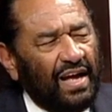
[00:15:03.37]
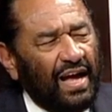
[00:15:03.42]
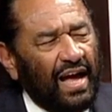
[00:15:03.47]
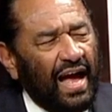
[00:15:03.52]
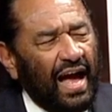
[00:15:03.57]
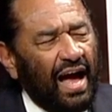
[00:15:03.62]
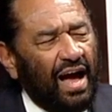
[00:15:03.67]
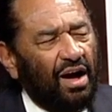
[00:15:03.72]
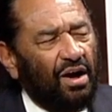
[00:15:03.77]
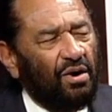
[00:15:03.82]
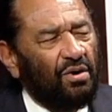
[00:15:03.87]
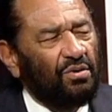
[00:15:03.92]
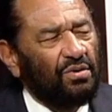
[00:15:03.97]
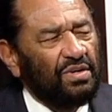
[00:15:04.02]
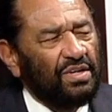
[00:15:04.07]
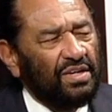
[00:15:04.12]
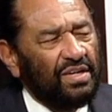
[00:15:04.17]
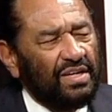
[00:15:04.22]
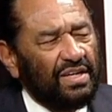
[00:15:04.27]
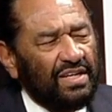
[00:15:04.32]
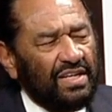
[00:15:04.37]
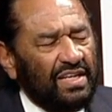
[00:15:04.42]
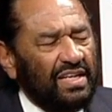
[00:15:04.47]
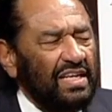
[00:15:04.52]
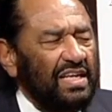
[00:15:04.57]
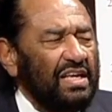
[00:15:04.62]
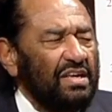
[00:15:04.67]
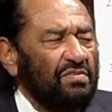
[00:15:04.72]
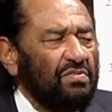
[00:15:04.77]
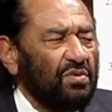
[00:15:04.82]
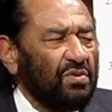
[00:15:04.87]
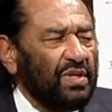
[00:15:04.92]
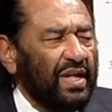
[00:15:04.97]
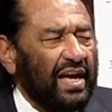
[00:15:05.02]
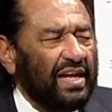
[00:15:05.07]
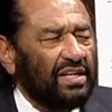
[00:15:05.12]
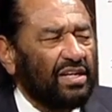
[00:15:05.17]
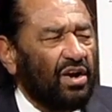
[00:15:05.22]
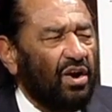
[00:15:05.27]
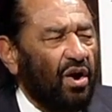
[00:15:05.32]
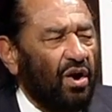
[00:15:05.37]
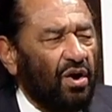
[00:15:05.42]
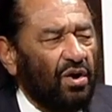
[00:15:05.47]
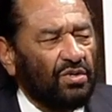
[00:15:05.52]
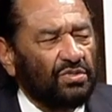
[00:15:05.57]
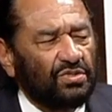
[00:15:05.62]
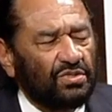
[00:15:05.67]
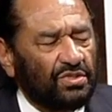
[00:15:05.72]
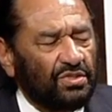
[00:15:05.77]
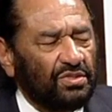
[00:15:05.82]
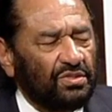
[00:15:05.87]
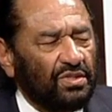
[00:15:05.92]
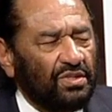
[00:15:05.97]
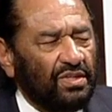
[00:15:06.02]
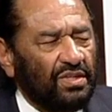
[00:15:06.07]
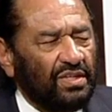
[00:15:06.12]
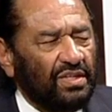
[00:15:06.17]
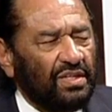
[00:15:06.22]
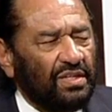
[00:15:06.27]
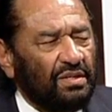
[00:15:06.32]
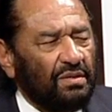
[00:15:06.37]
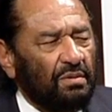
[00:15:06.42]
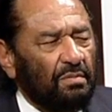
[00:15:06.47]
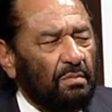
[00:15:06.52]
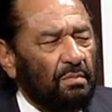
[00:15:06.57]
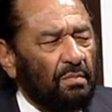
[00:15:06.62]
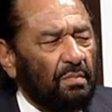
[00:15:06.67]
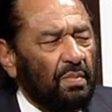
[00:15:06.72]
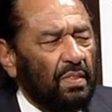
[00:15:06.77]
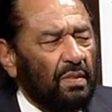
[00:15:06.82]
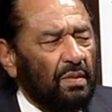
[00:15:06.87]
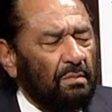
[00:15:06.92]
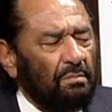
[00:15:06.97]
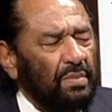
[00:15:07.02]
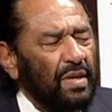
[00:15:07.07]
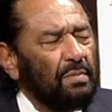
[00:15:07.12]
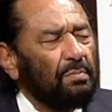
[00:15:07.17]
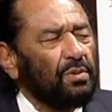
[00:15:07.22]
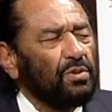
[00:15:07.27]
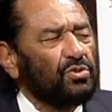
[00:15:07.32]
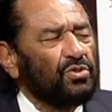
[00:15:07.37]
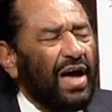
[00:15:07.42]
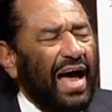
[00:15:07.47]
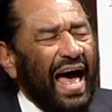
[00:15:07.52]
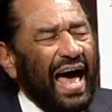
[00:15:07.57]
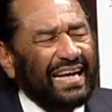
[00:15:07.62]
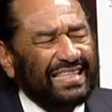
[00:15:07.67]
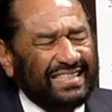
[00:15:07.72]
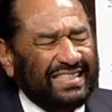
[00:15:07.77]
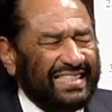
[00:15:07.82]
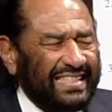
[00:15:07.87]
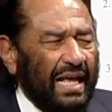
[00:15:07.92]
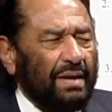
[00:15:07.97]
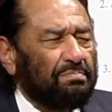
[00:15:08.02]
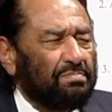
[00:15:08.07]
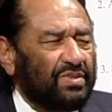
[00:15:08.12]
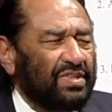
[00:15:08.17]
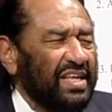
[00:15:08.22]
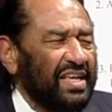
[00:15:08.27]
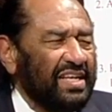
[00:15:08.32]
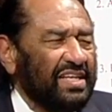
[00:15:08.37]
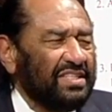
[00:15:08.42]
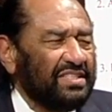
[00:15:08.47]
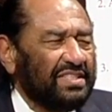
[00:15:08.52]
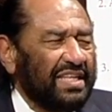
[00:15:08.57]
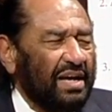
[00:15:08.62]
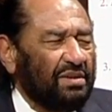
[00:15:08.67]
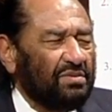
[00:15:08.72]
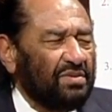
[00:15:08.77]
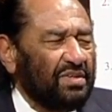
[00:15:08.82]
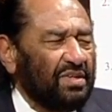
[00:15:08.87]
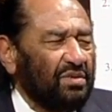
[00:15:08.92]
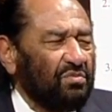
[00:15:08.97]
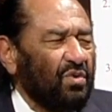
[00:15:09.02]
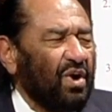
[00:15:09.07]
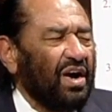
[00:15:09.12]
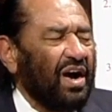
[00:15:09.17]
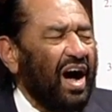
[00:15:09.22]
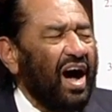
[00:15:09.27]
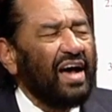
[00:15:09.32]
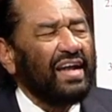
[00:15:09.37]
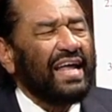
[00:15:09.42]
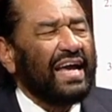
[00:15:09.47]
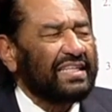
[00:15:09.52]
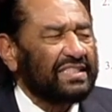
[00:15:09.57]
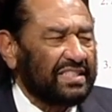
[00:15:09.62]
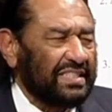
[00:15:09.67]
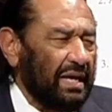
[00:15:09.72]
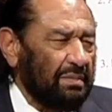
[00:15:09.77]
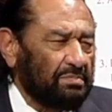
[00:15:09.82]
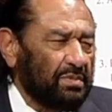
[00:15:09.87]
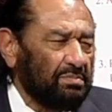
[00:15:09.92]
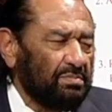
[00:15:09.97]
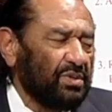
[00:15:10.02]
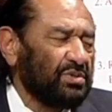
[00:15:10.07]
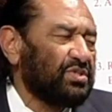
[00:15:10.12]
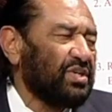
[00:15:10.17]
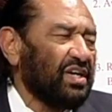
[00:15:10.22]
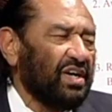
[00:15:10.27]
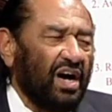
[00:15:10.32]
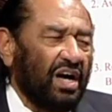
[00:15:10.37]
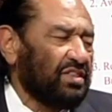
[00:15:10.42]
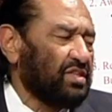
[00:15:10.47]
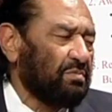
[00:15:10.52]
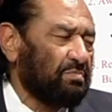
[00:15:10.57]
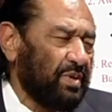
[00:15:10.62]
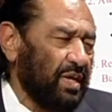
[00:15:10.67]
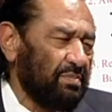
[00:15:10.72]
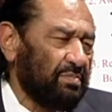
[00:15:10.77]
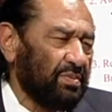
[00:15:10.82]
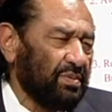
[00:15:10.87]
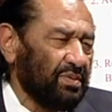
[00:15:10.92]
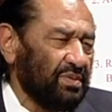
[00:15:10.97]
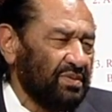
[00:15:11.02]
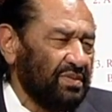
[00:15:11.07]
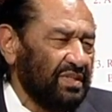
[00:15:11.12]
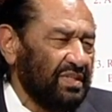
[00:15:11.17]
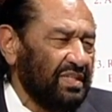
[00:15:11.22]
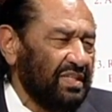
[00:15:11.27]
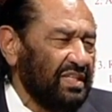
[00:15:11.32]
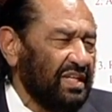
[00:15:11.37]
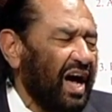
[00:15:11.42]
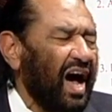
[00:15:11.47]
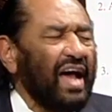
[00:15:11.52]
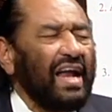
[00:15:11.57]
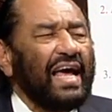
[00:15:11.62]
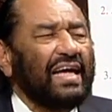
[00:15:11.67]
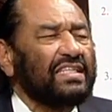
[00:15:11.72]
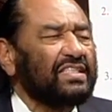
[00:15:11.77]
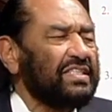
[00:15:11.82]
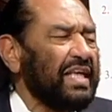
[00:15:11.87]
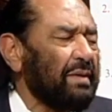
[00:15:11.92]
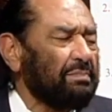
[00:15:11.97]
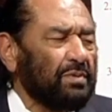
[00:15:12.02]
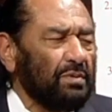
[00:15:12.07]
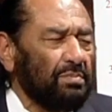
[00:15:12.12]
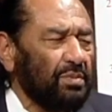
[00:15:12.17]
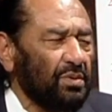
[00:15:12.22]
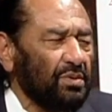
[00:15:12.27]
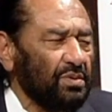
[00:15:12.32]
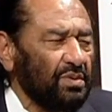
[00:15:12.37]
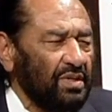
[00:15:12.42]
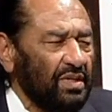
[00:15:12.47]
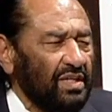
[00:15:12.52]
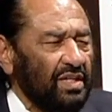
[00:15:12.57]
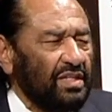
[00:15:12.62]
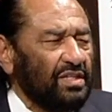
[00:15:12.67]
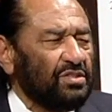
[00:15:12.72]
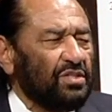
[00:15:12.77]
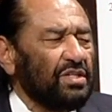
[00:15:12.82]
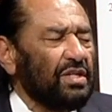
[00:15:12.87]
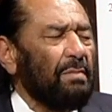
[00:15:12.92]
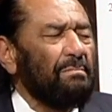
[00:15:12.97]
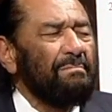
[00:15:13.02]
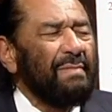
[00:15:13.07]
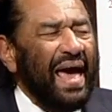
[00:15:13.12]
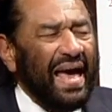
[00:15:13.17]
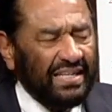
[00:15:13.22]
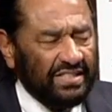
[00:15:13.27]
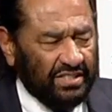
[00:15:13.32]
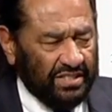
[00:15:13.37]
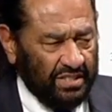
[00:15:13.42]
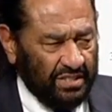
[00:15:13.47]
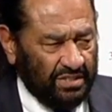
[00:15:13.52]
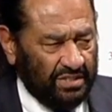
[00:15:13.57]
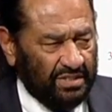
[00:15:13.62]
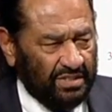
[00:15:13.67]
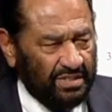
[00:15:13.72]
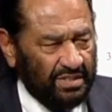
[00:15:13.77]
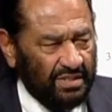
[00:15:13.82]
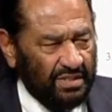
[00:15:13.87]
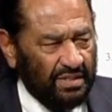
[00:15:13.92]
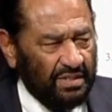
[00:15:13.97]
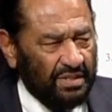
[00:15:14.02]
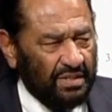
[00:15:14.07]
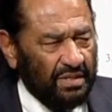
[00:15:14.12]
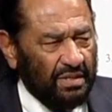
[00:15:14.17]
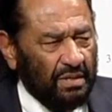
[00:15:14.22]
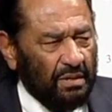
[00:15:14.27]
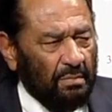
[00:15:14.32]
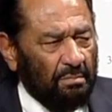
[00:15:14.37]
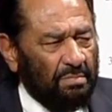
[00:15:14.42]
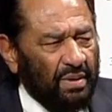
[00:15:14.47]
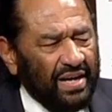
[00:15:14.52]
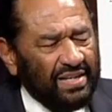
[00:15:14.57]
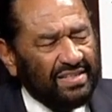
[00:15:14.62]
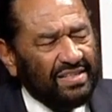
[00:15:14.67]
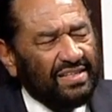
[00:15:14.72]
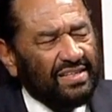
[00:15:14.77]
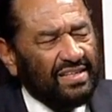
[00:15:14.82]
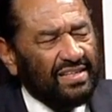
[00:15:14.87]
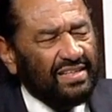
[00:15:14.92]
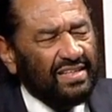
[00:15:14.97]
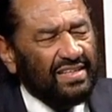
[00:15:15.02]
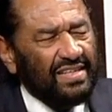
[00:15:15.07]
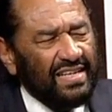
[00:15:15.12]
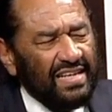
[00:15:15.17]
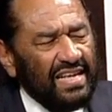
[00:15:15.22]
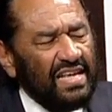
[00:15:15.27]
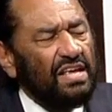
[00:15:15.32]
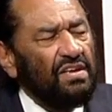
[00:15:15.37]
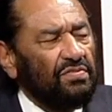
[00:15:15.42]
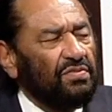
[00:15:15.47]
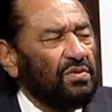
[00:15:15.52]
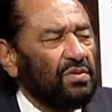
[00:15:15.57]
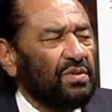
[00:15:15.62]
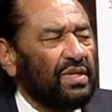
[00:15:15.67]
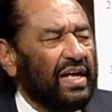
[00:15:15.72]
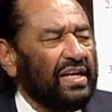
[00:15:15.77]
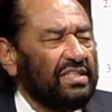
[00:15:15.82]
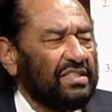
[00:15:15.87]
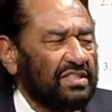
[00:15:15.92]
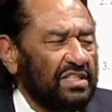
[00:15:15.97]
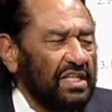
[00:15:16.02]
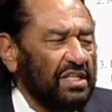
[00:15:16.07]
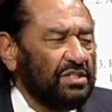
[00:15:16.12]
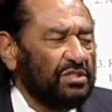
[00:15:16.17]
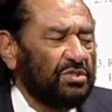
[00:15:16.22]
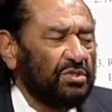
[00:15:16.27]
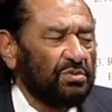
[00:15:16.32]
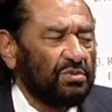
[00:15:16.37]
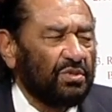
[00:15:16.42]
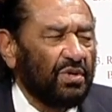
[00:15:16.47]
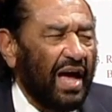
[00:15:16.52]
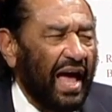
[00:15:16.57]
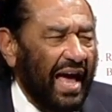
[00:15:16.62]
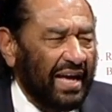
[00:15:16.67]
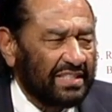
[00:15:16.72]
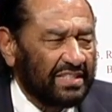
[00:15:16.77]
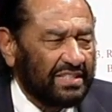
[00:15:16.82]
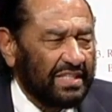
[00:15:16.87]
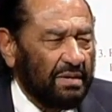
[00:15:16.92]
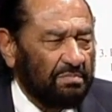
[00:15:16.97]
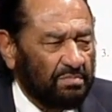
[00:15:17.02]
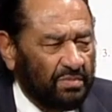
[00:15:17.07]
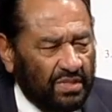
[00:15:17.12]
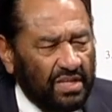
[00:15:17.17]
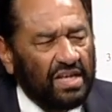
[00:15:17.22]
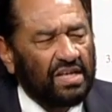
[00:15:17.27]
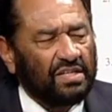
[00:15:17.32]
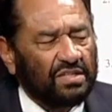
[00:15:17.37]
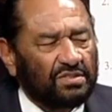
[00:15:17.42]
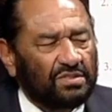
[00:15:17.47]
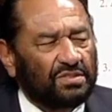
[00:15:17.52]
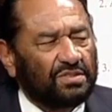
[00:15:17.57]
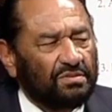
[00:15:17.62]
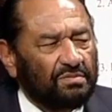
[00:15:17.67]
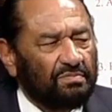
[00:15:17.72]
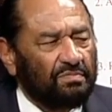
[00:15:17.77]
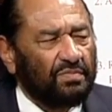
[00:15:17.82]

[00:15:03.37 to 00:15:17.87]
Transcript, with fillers: How evil had caused people to accept things that were unacceptable to other people, unacceptable to the masses, but evil can teach you to accept things.